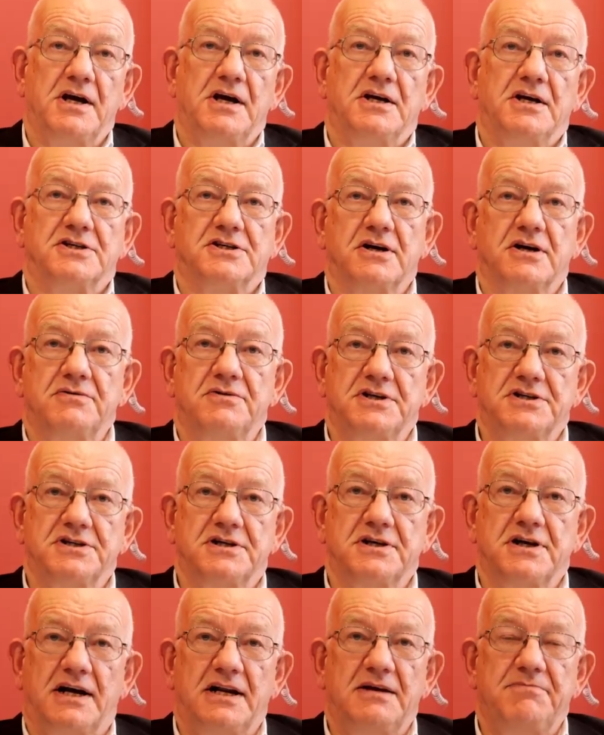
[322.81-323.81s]
So there's
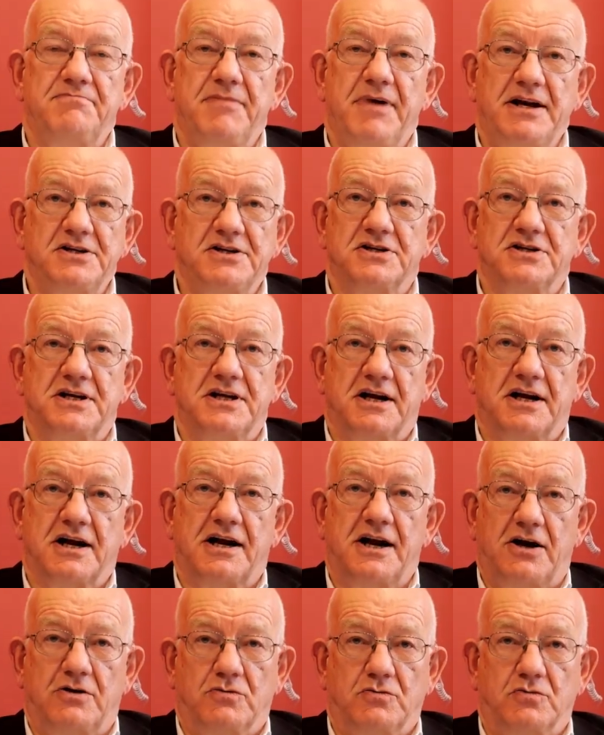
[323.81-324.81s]
an immensely
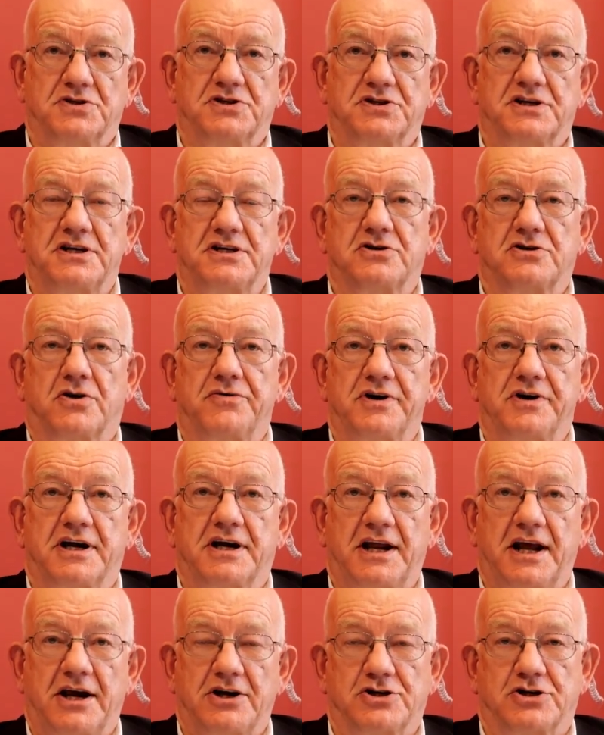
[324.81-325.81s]
close historic
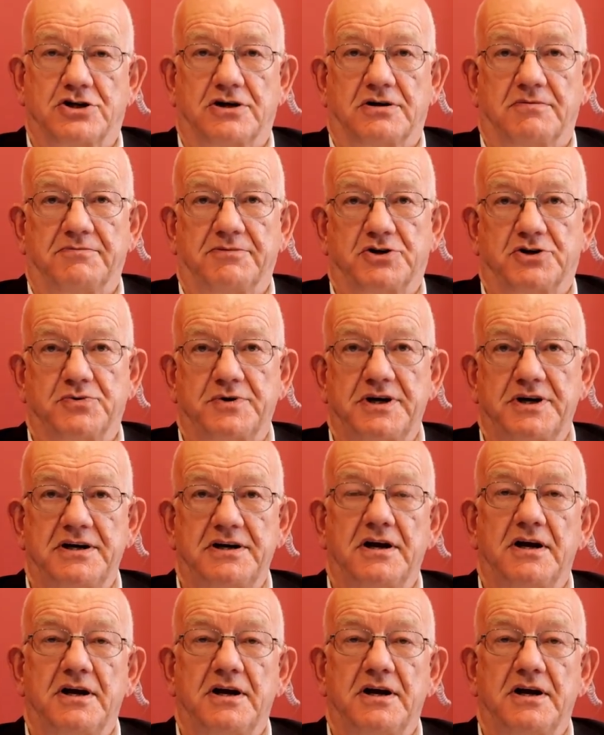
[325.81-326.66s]
connection between